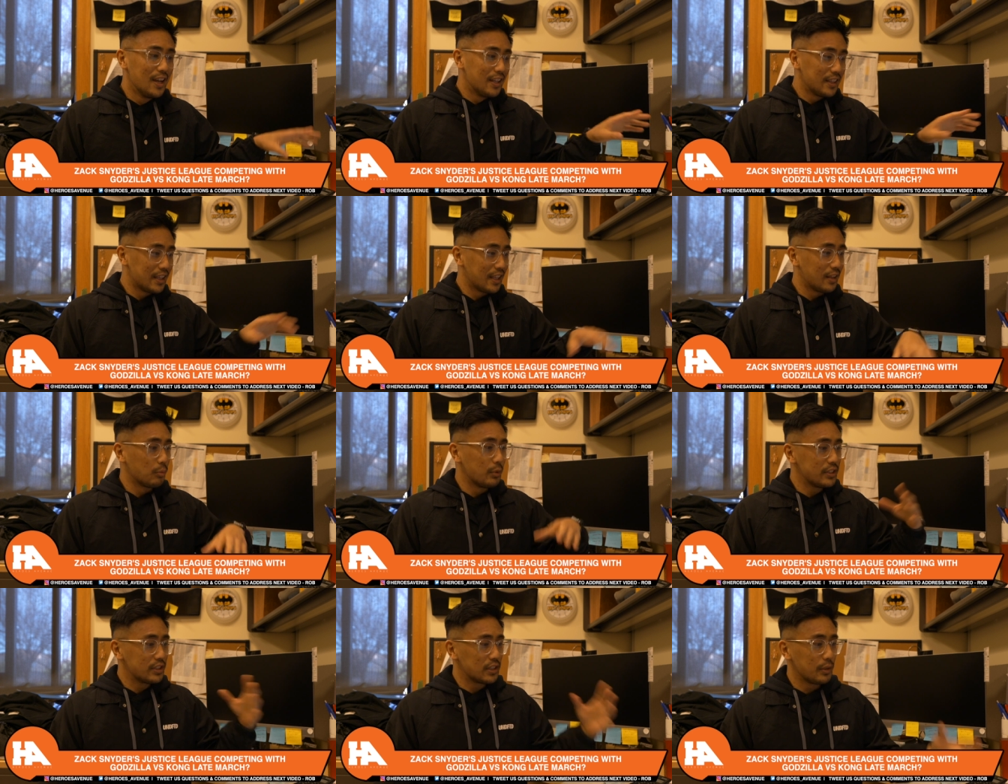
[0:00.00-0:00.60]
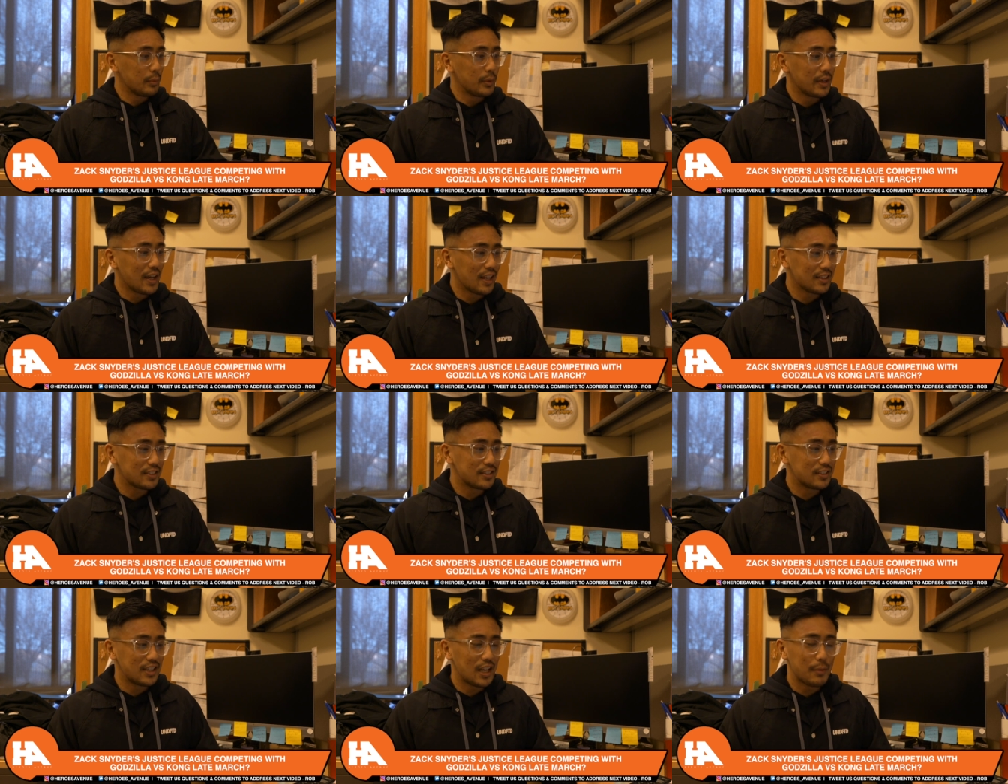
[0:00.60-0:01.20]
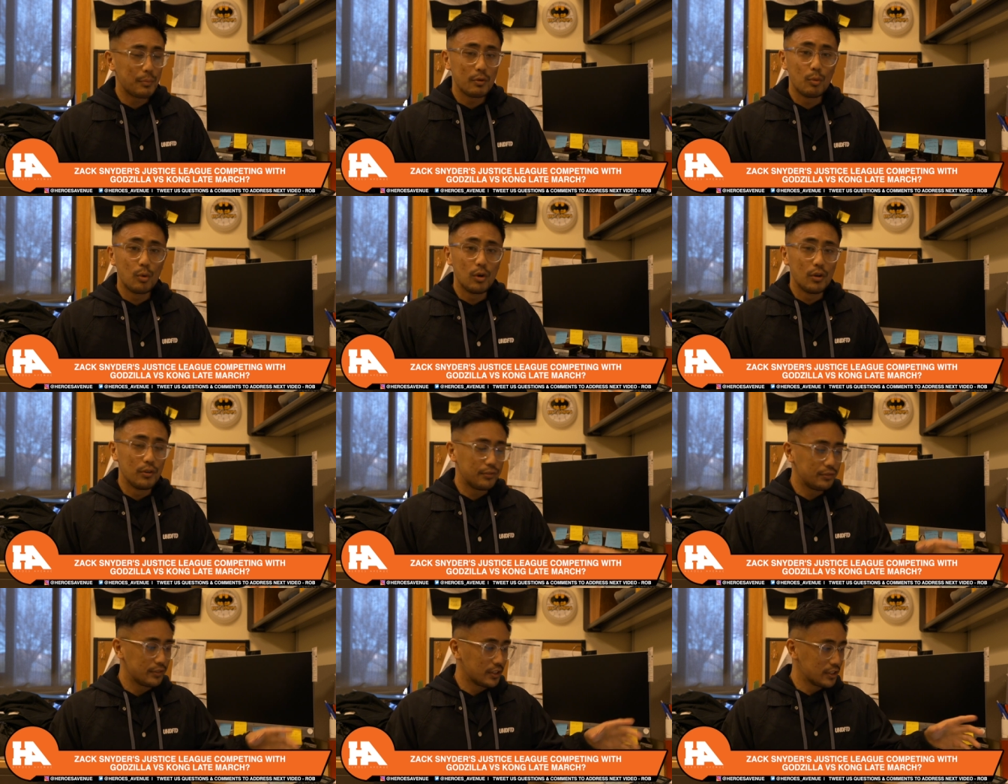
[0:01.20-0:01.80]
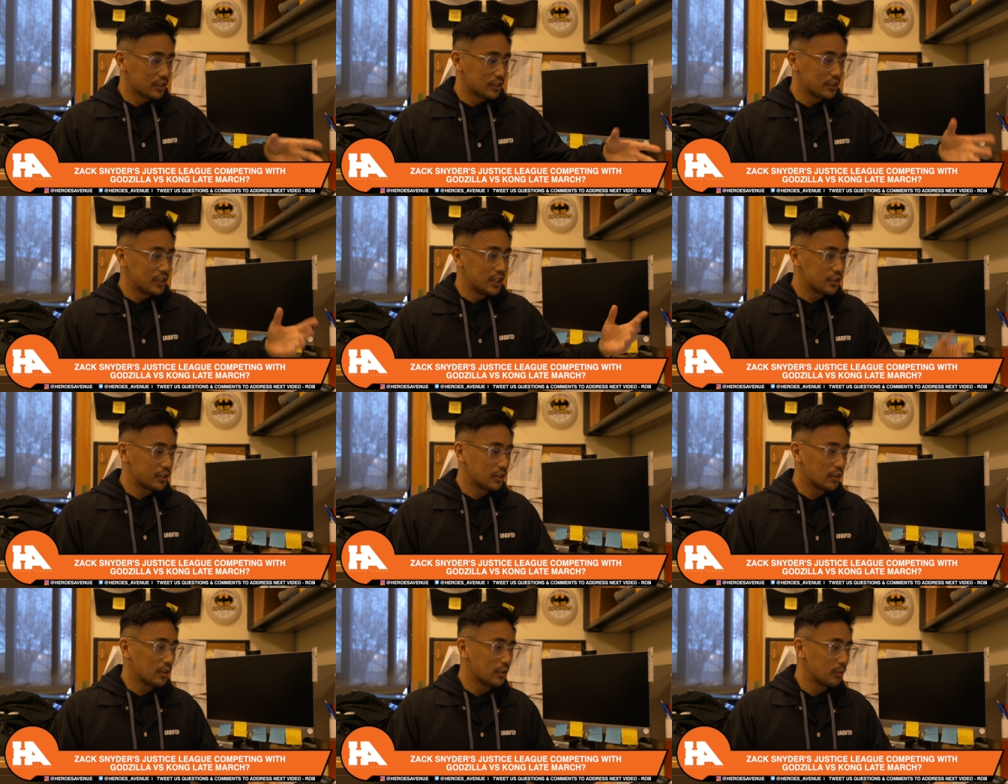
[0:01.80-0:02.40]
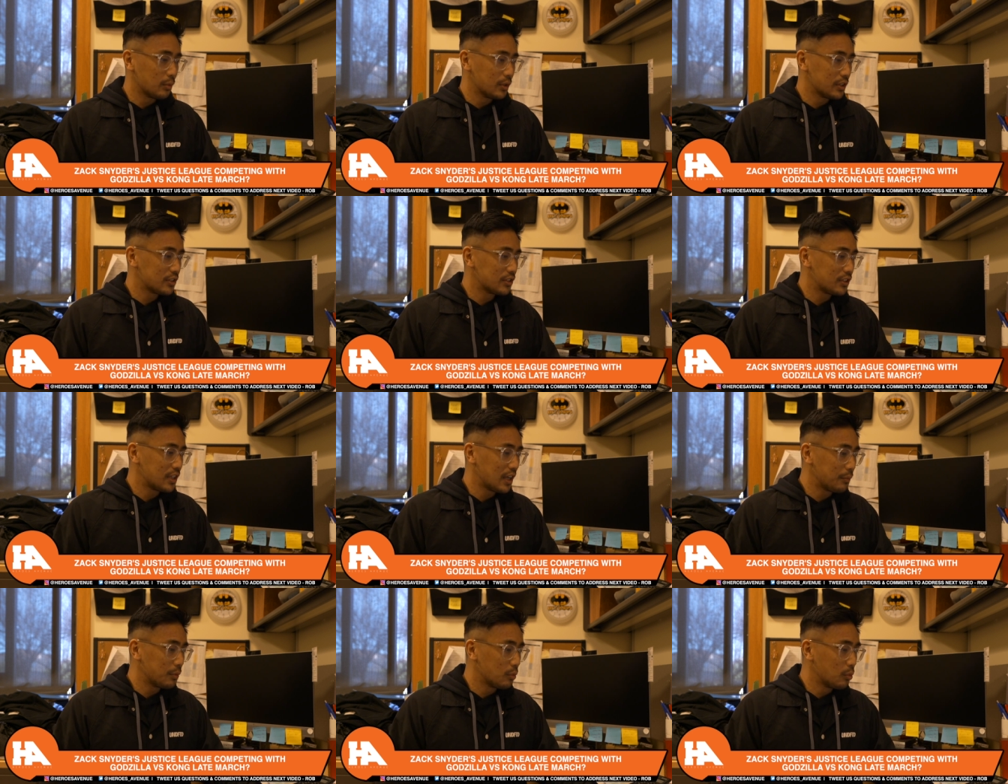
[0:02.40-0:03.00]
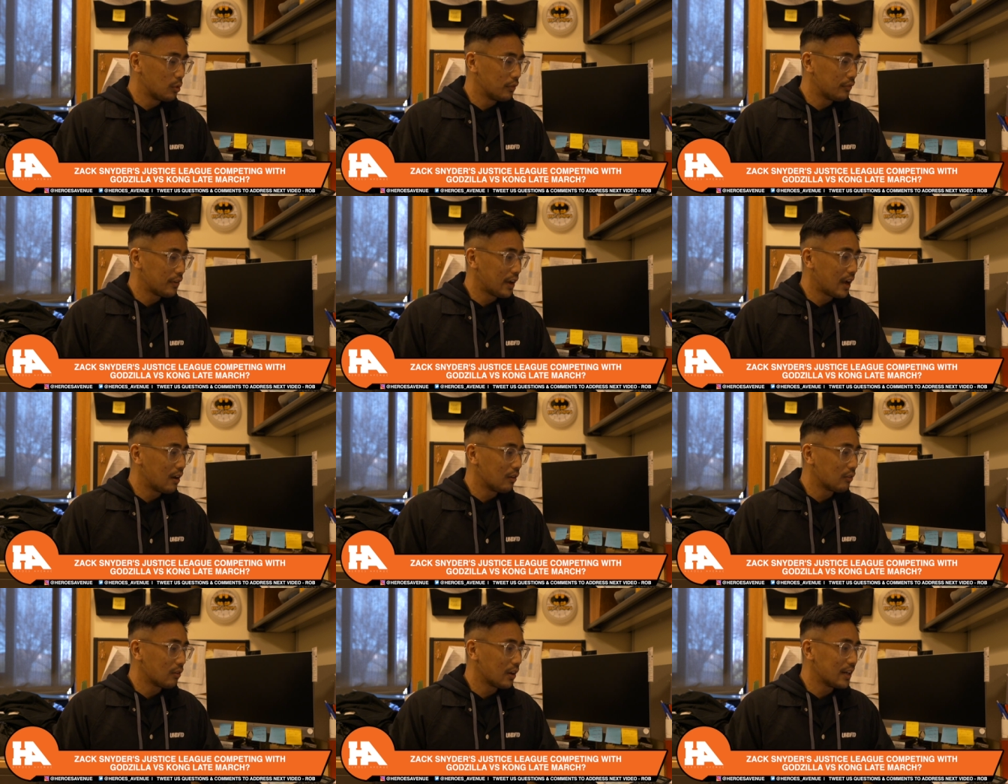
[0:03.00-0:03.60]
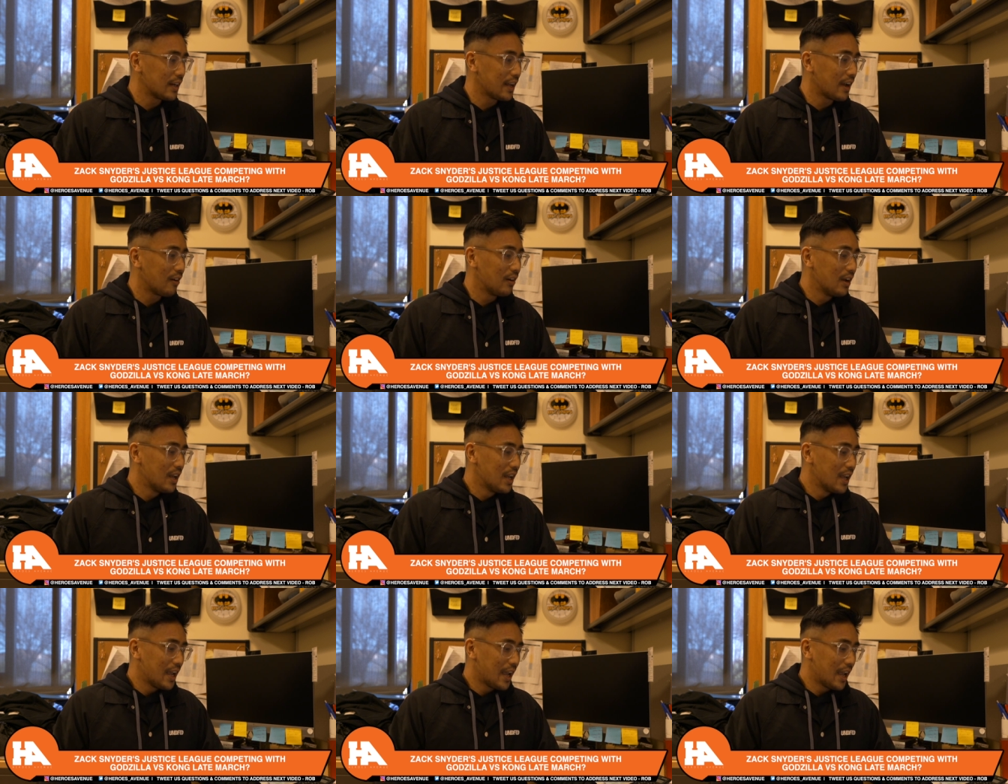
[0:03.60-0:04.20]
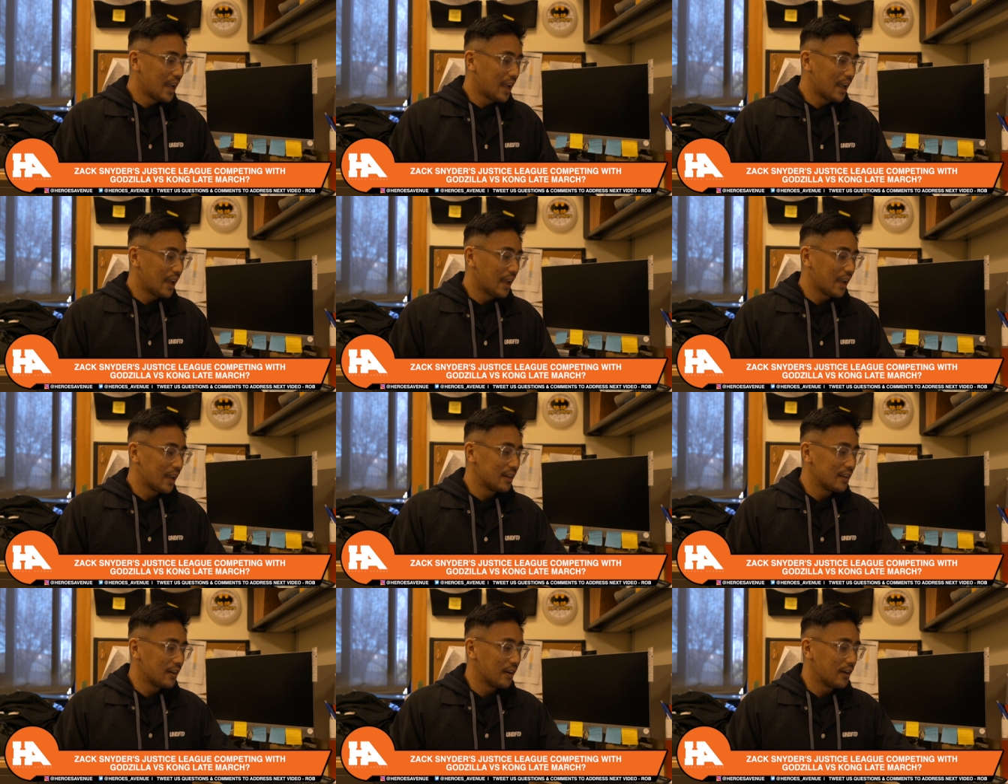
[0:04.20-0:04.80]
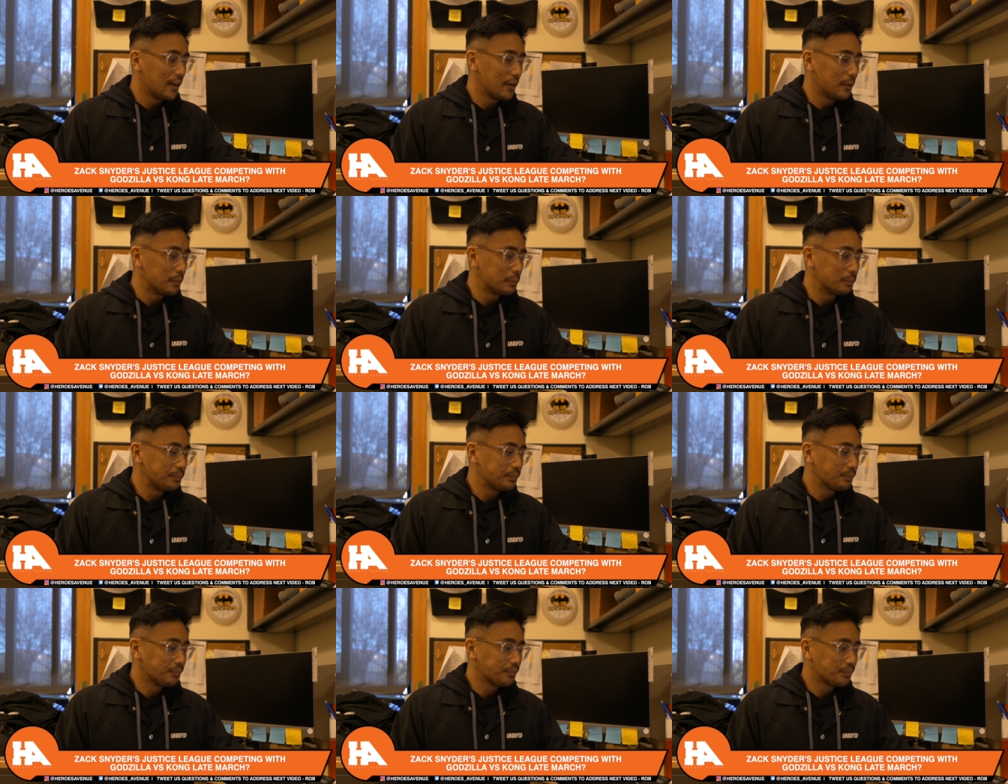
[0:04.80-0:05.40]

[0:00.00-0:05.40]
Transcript: Then recently we got Steppenwolf. There's a T-shirt with Steppenwolf out right now, and um,